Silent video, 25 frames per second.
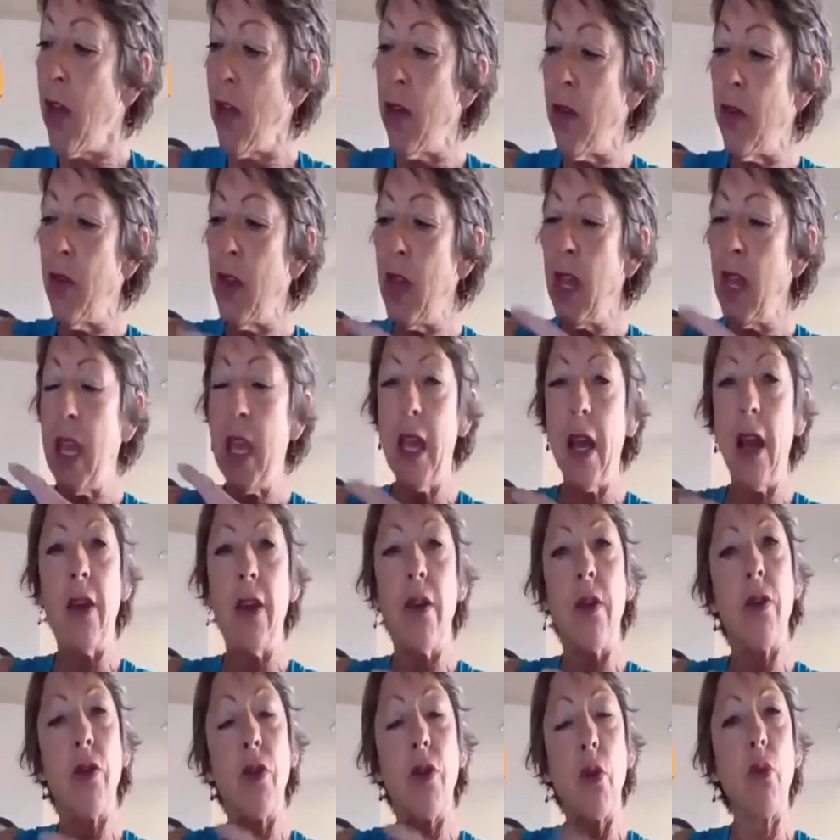
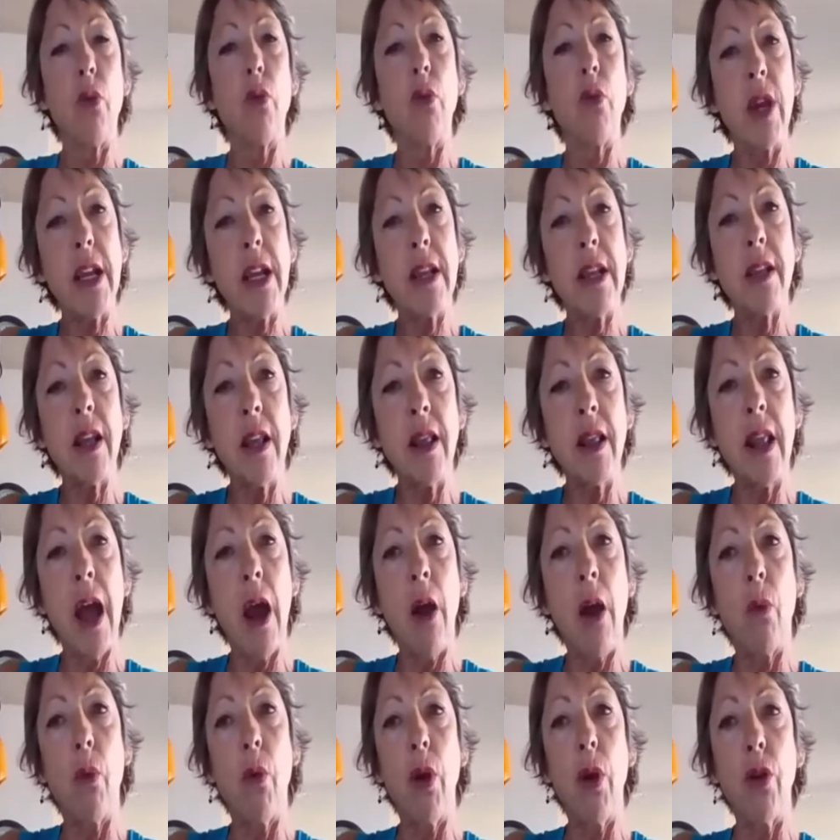The reason
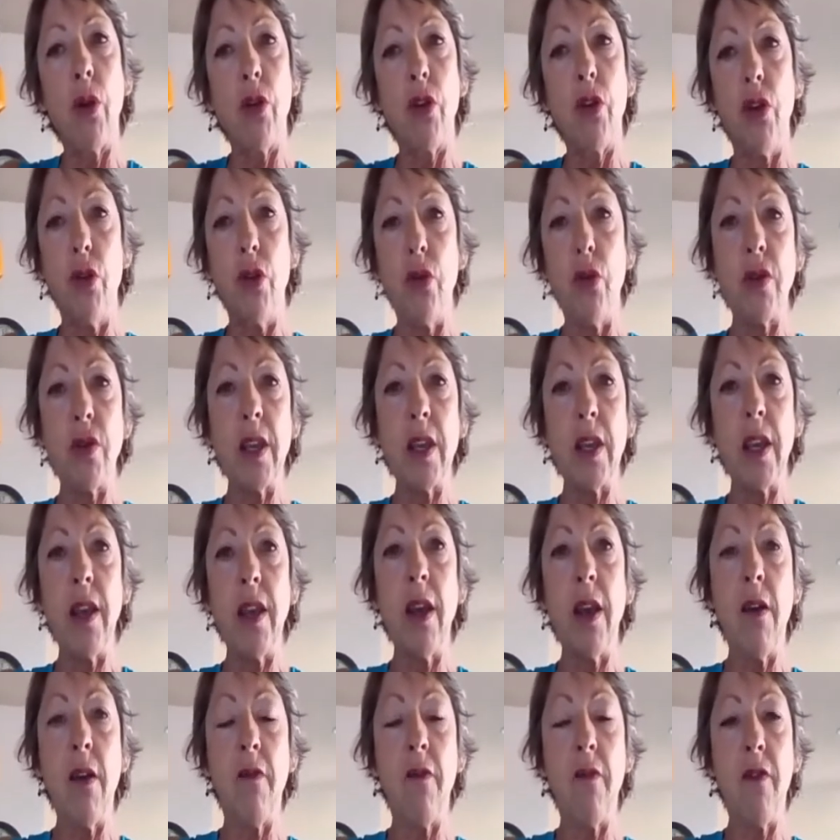that we're
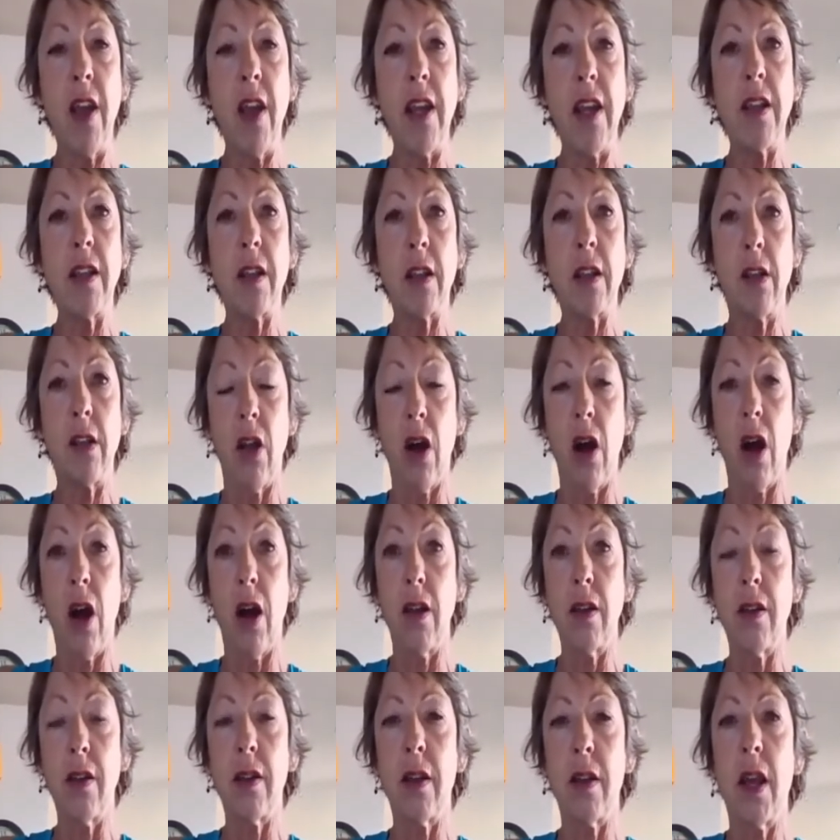using face
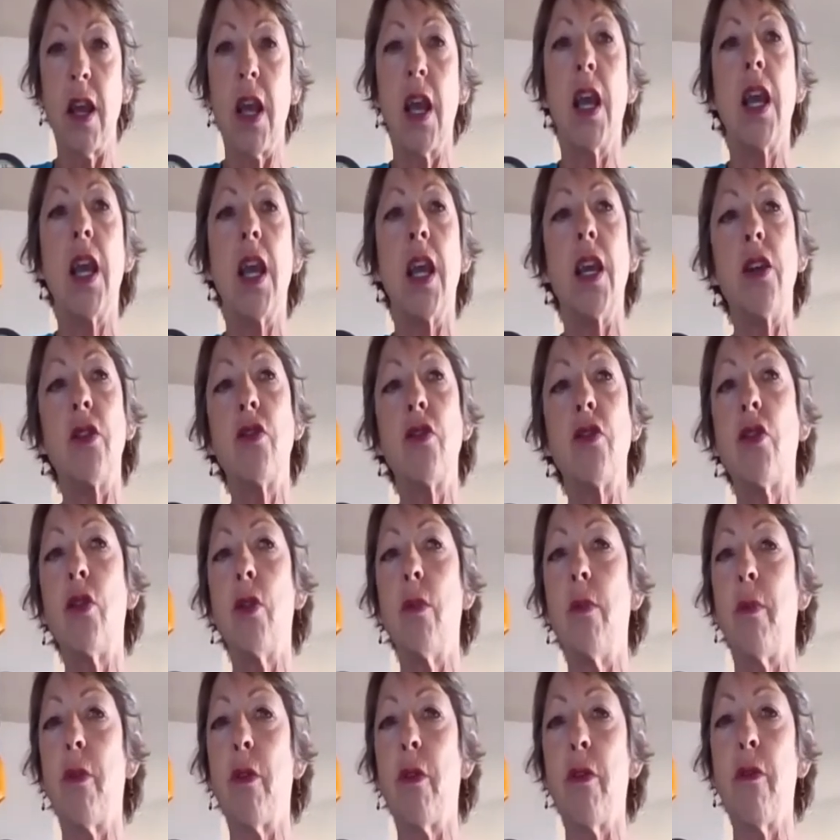cloths is to
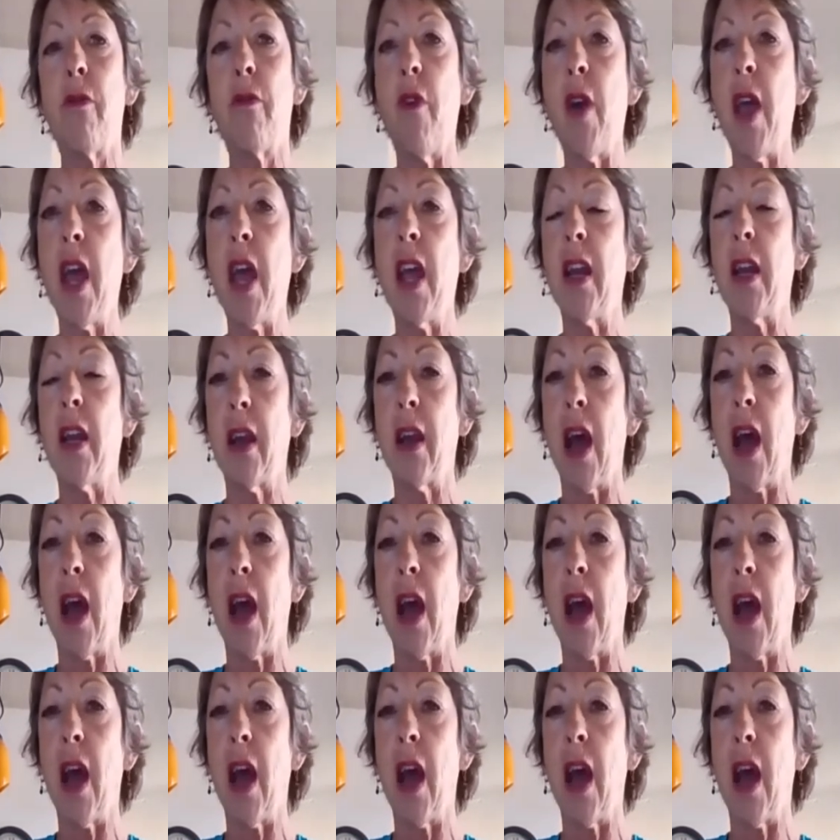prevent